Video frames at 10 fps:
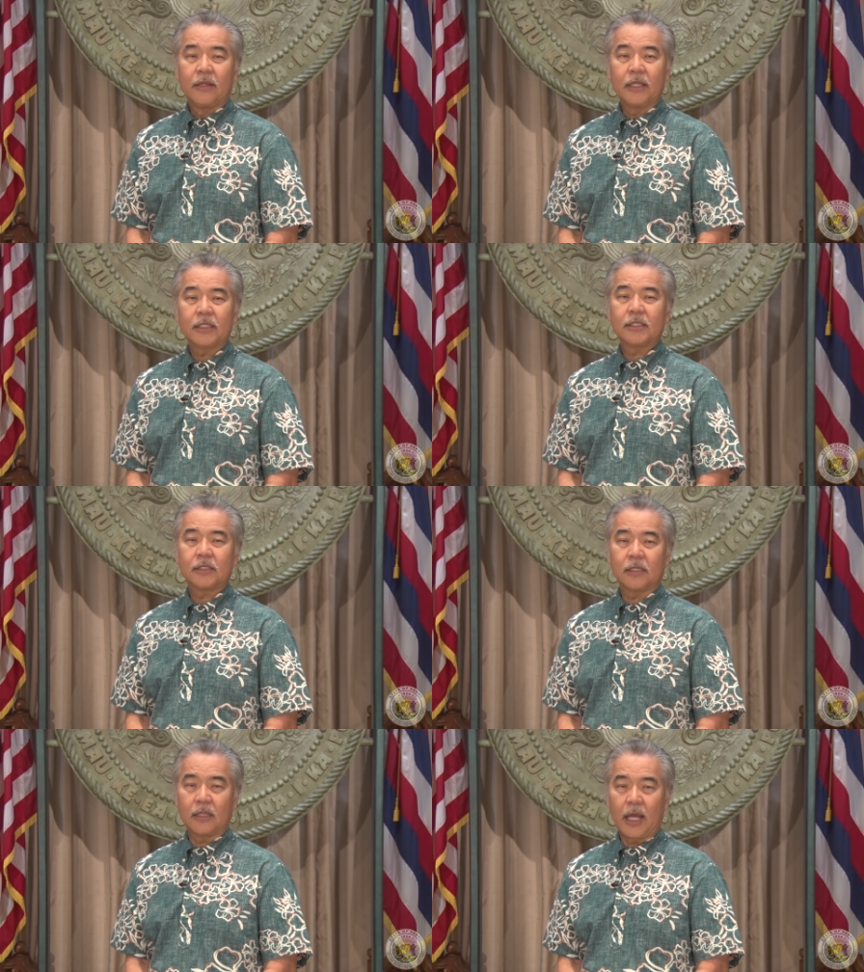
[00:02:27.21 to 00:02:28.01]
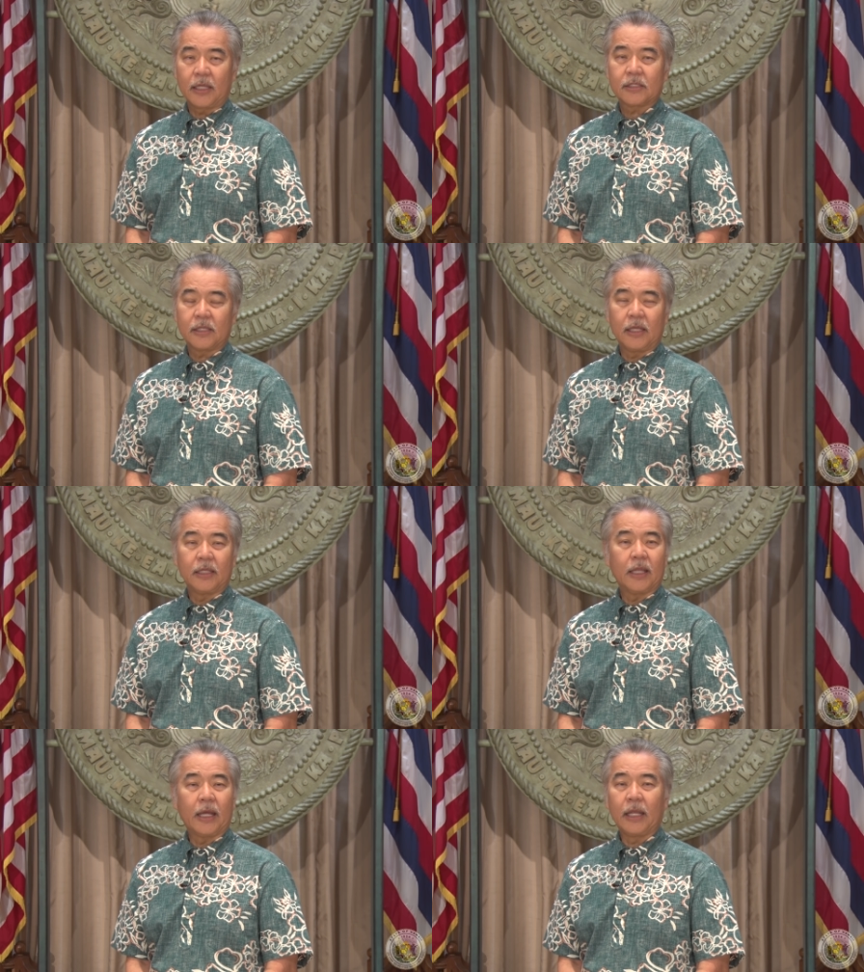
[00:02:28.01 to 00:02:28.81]
This is the last
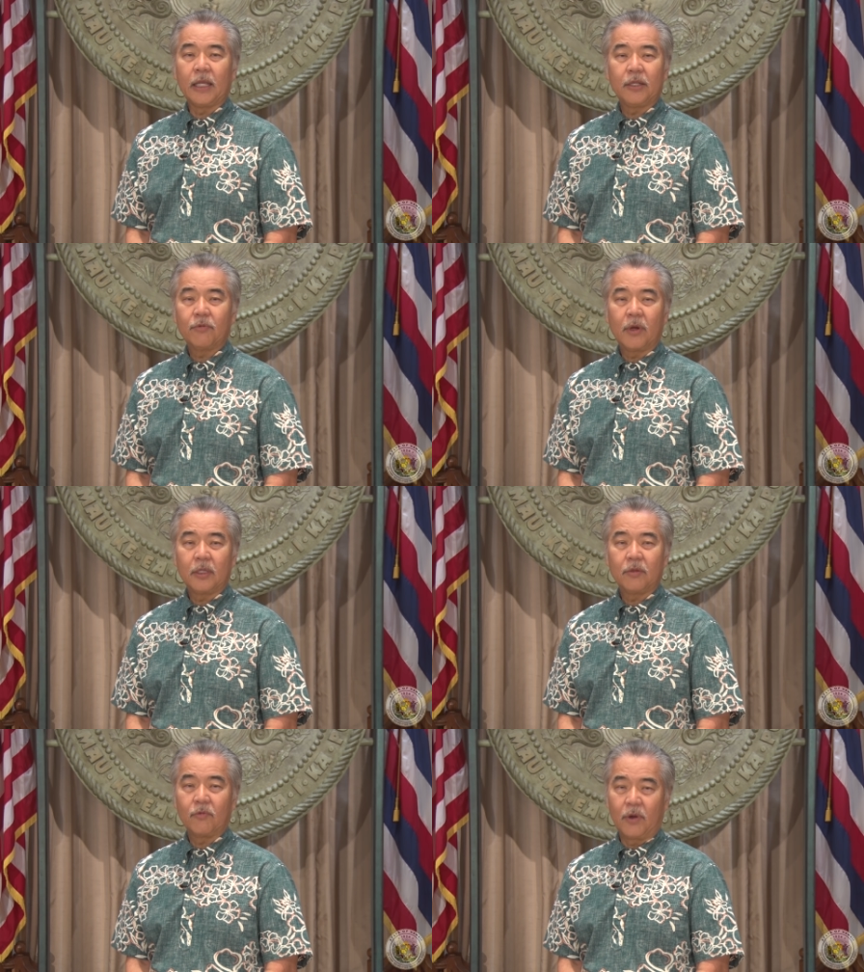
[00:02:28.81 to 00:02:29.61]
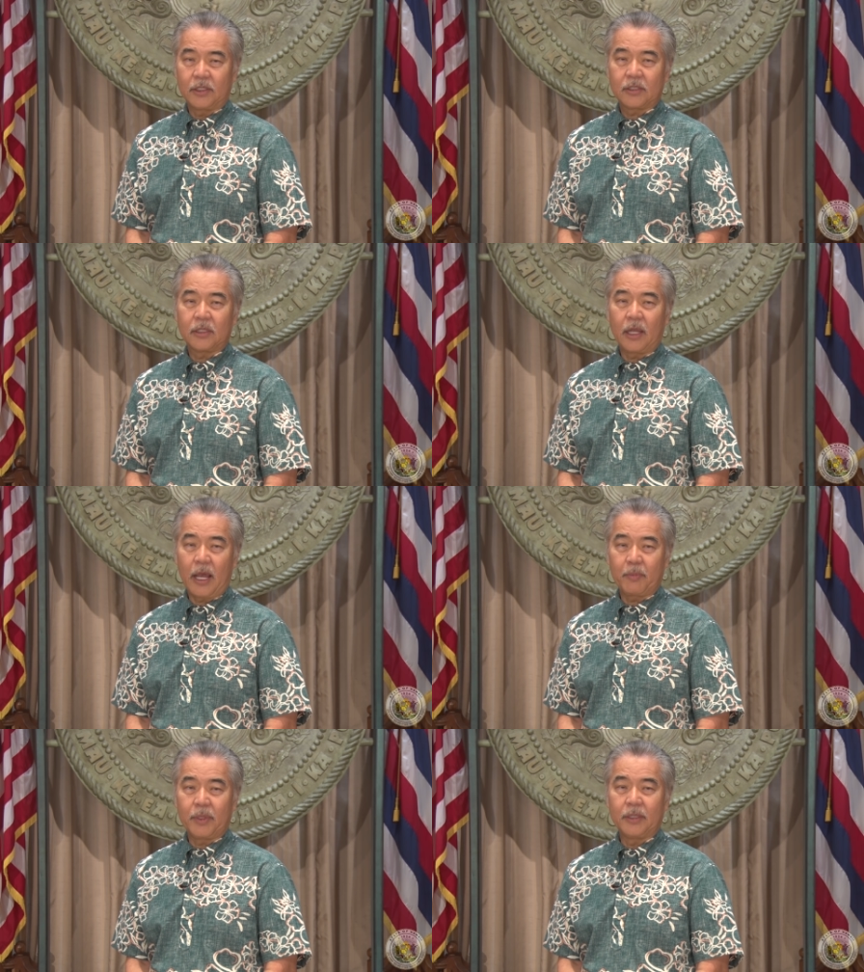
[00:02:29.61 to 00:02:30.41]
thing that anyone wants to
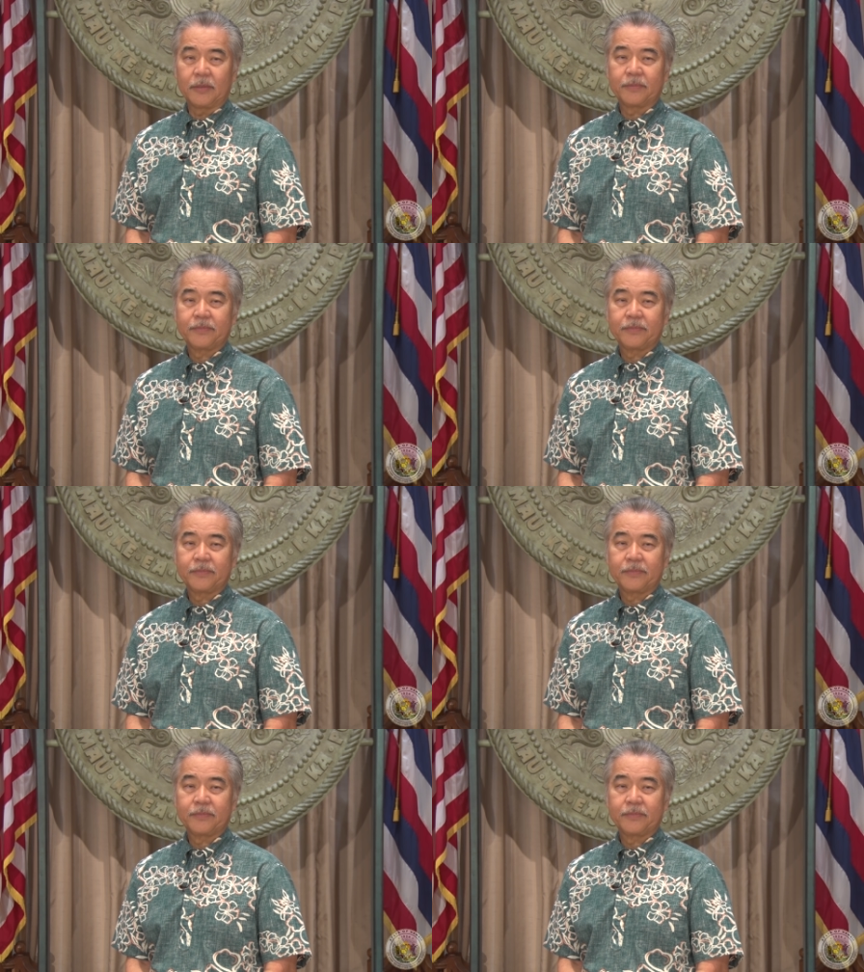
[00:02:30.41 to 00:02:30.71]
happen.